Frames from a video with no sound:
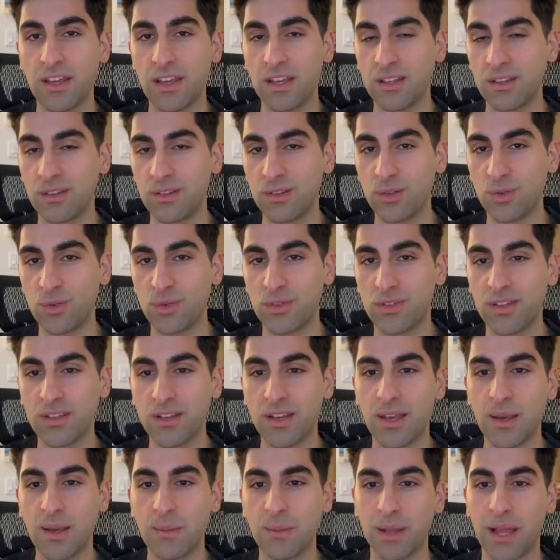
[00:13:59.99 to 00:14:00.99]

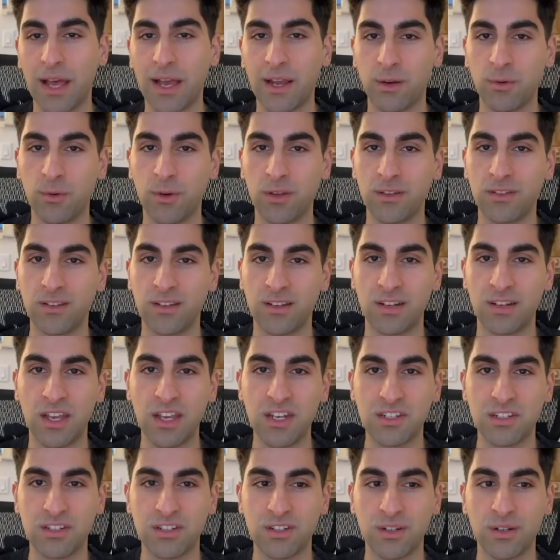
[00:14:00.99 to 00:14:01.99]
inducing a black
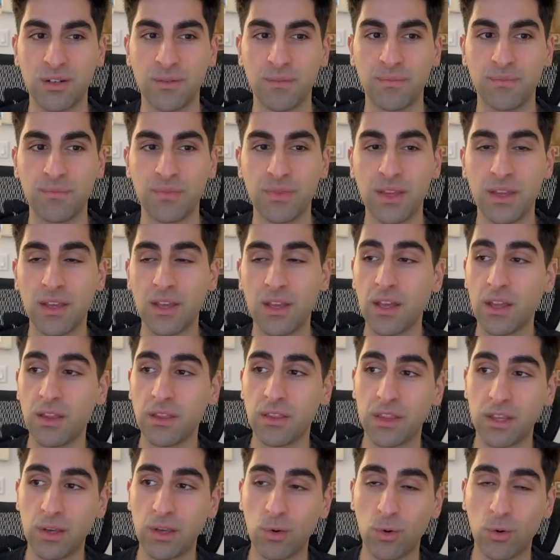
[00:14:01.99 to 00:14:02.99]
resignation.
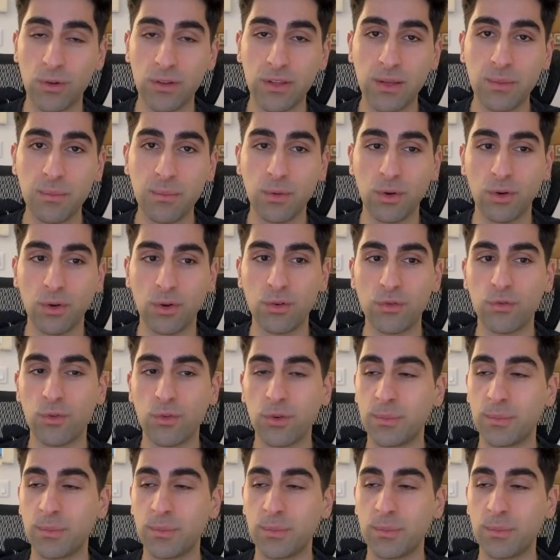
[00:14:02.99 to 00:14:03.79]
The only move would